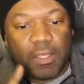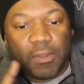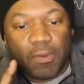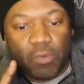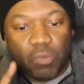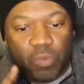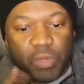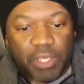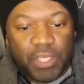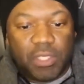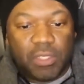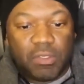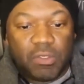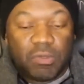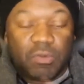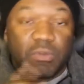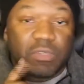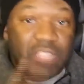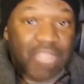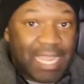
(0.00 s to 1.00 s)
when
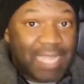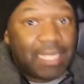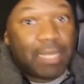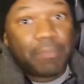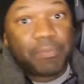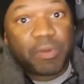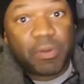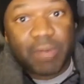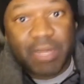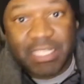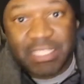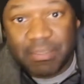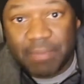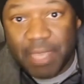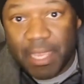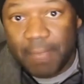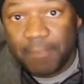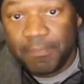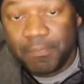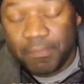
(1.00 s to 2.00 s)
tighten up your
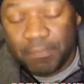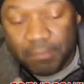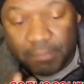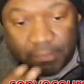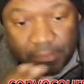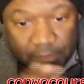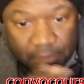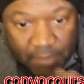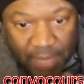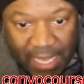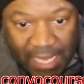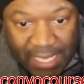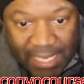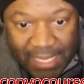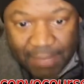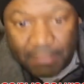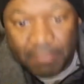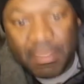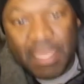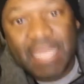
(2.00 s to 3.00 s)
resume, make
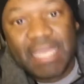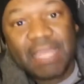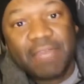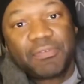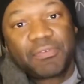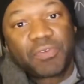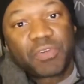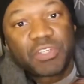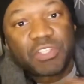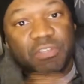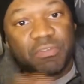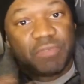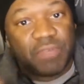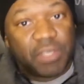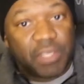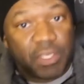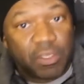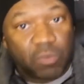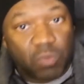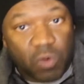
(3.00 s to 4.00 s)
it for
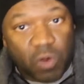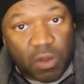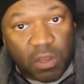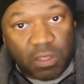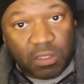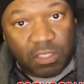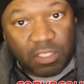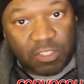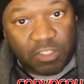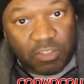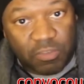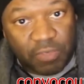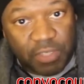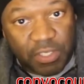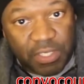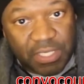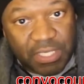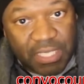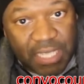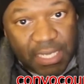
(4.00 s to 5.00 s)
civilian world, the
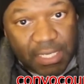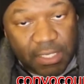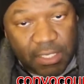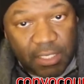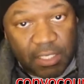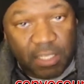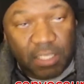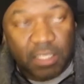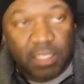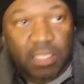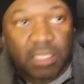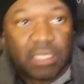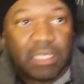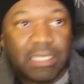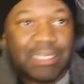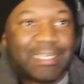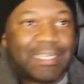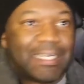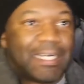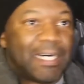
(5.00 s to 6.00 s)
civilian sector.
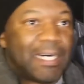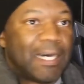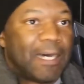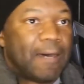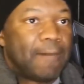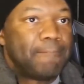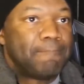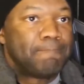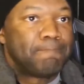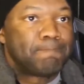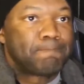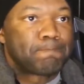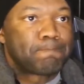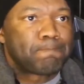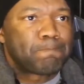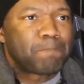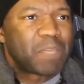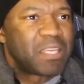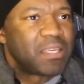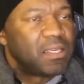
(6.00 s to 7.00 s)

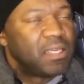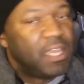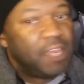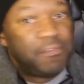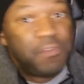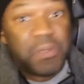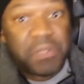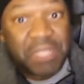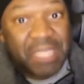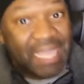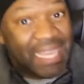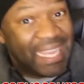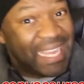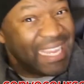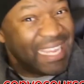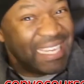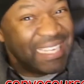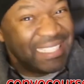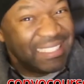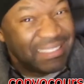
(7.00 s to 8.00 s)
If you
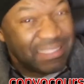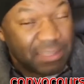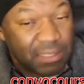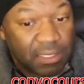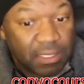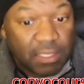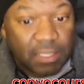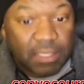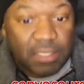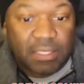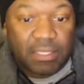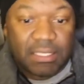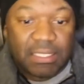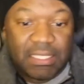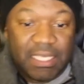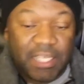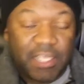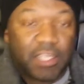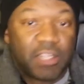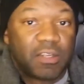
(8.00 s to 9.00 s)
can
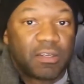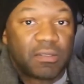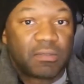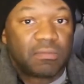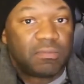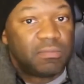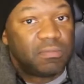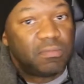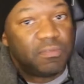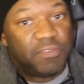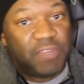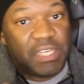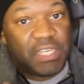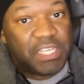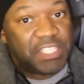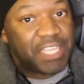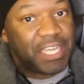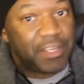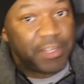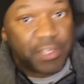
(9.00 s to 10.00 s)

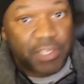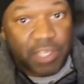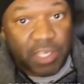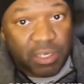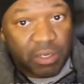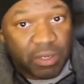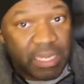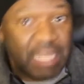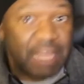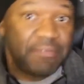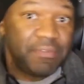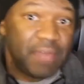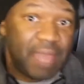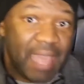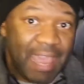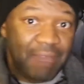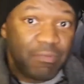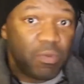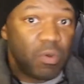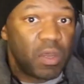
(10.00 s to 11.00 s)
finish out your degree, if you
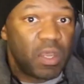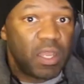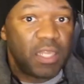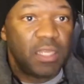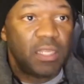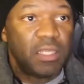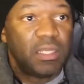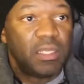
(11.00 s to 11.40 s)
have one.